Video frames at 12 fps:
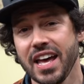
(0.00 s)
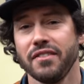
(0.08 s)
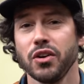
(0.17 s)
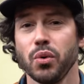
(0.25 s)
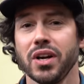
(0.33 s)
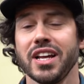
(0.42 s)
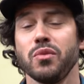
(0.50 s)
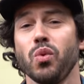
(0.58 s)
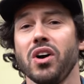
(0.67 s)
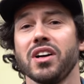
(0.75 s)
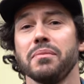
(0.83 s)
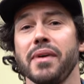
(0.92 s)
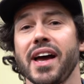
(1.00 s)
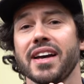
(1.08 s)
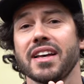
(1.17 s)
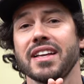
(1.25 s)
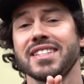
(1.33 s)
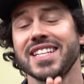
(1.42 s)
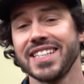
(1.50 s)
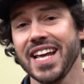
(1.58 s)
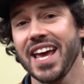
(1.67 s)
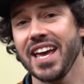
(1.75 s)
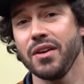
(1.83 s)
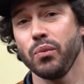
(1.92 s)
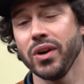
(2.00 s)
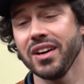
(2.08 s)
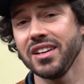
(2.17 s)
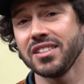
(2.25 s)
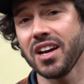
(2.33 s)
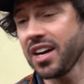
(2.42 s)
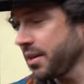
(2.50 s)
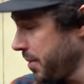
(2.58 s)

Hey everyone, and welcome back. And today we're going to talk